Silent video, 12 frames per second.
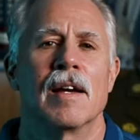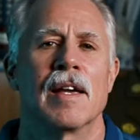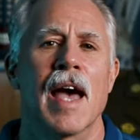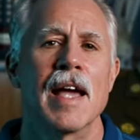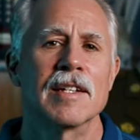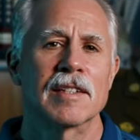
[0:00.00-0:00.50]

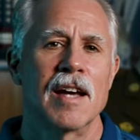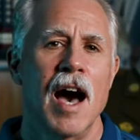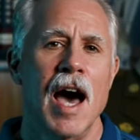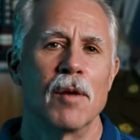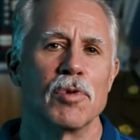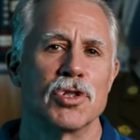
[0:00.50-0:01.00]
Genghis
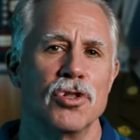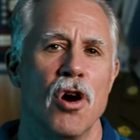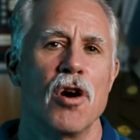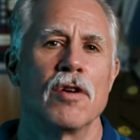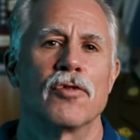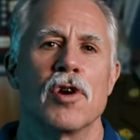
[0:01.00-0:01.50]
Khan was
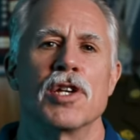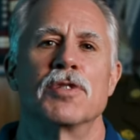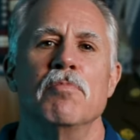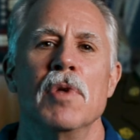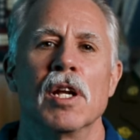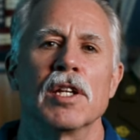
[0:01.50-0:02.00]
known for his
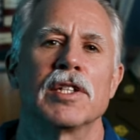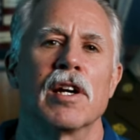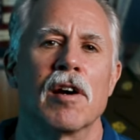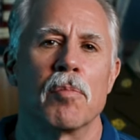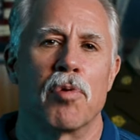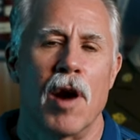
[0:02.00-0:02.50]

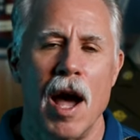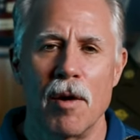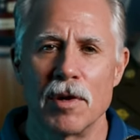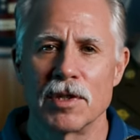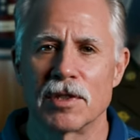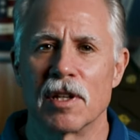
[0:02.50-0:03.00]
military
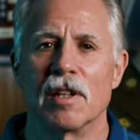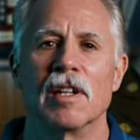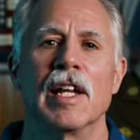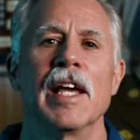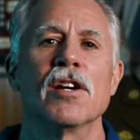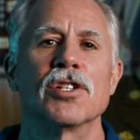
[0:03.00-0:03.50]
prowess,
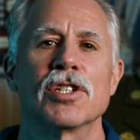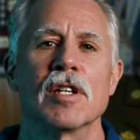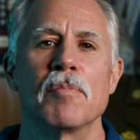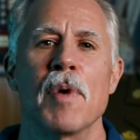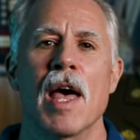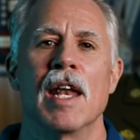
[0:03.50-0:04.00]

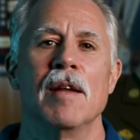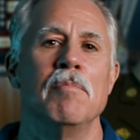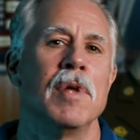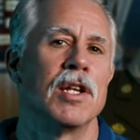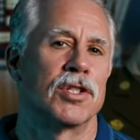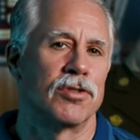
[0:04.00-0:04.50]
leadership, and
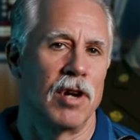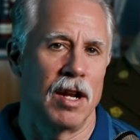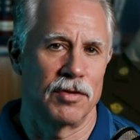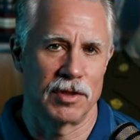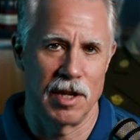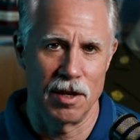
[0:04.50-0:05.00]

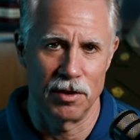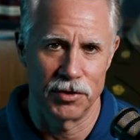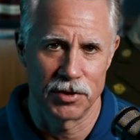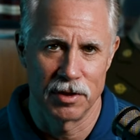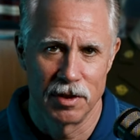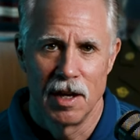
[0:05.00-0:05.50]
administrative
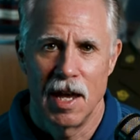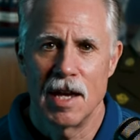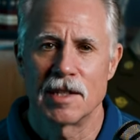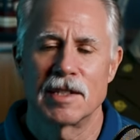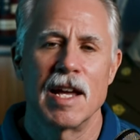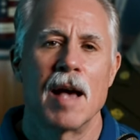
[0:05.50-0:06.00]
skills. He
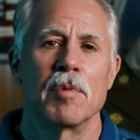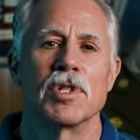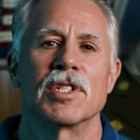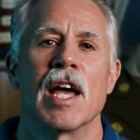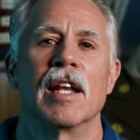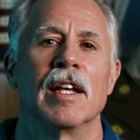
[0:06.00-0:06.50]

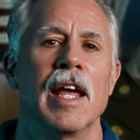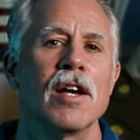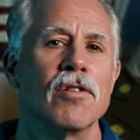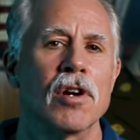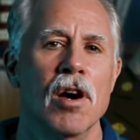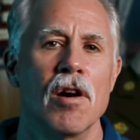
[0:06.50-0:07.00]
established a
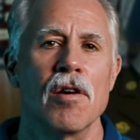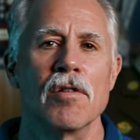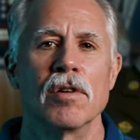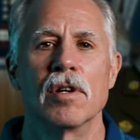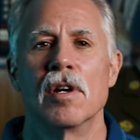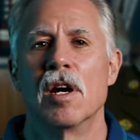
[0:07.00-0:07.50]
legal
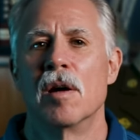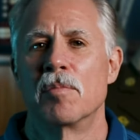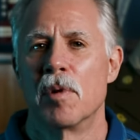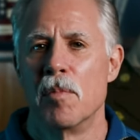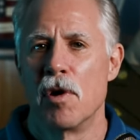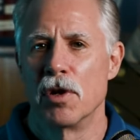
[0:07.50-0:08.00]
code,
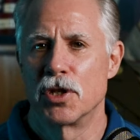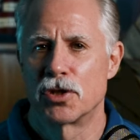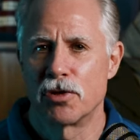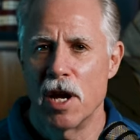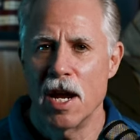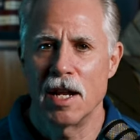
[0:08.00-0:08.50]
promoted
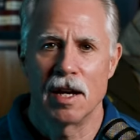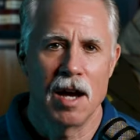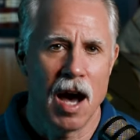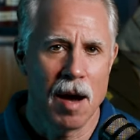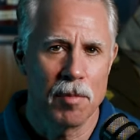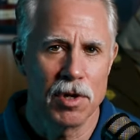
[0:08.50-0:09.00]
trade and
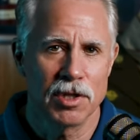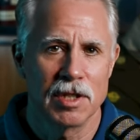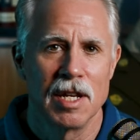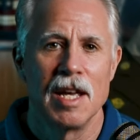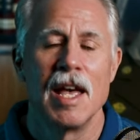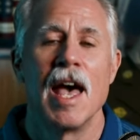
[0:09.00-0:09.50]
commerce,
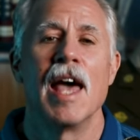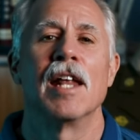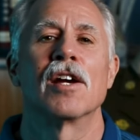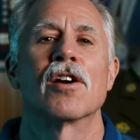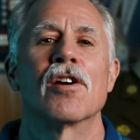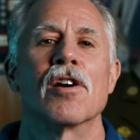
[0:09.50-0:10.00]
and
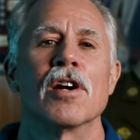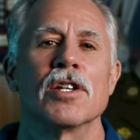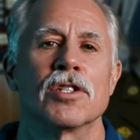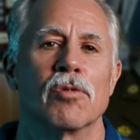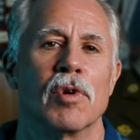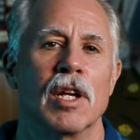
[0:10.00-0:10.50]

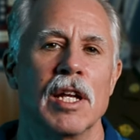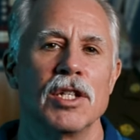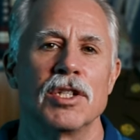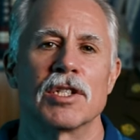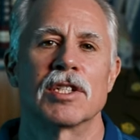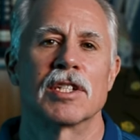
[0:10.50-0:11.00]
encourage
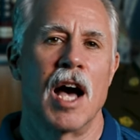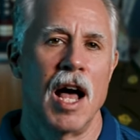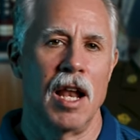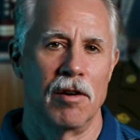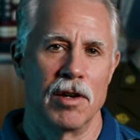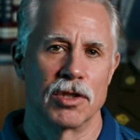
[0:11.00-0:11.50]
religious
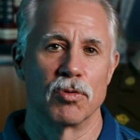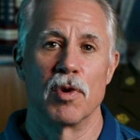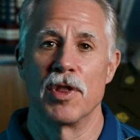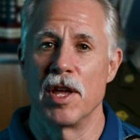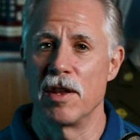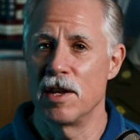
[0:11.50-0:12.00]
tolerance
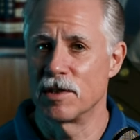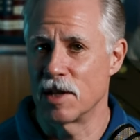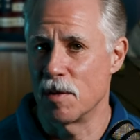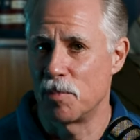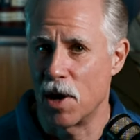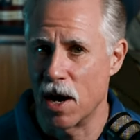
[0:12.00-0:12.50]
within his
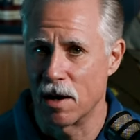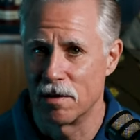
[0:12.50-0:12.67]
empire.